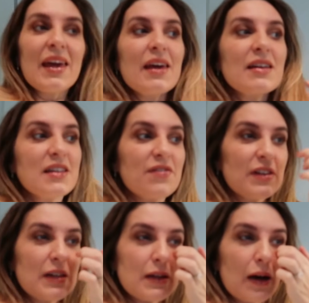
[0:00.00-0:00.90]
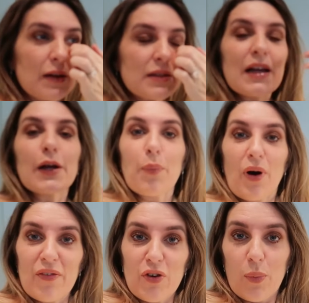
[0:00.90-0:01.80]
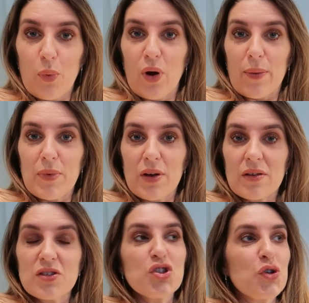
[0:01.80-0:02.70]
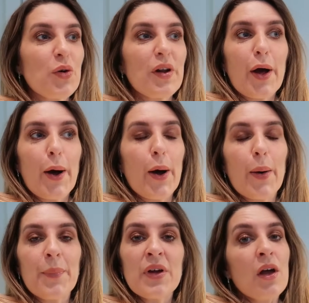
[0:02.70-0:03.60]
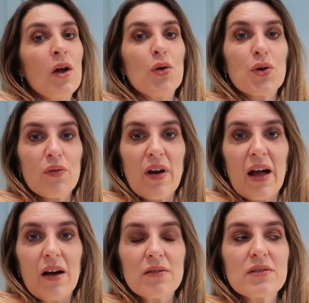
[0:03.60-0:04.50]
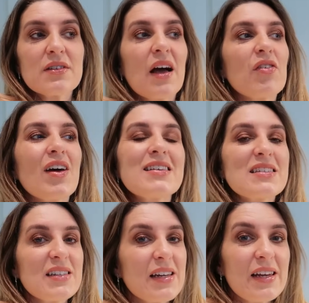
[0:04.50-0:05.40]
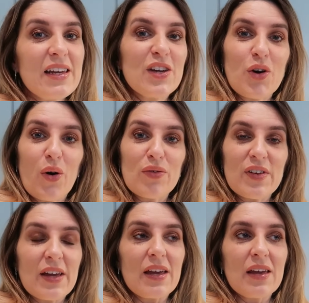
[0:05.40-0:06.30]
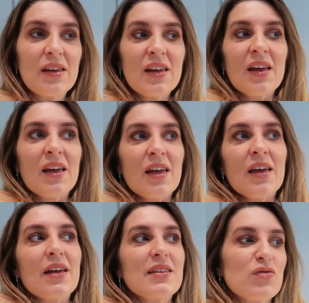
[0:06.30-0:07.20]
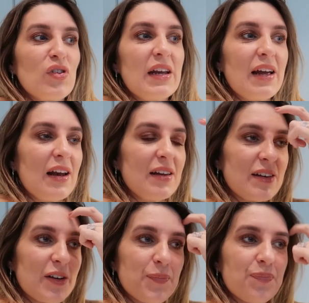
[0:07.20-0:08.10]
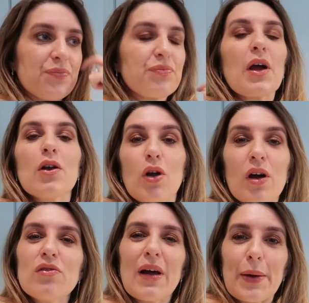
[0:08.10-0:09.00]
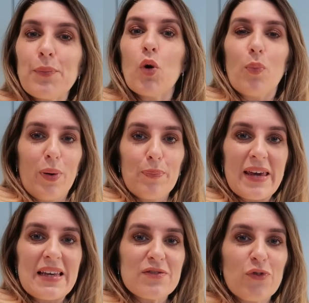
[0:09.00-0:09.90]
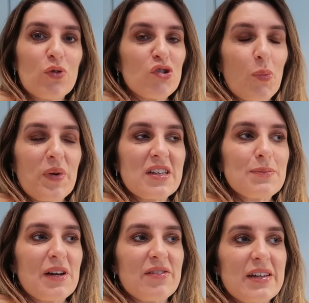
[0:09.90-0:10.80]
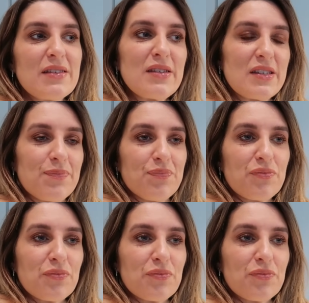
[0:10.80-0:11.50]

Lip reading: Here Tiffany does like private appointments. You can come, look around, have a nice tea, coffee. It's really elegant, like a more peaceful shopping experience.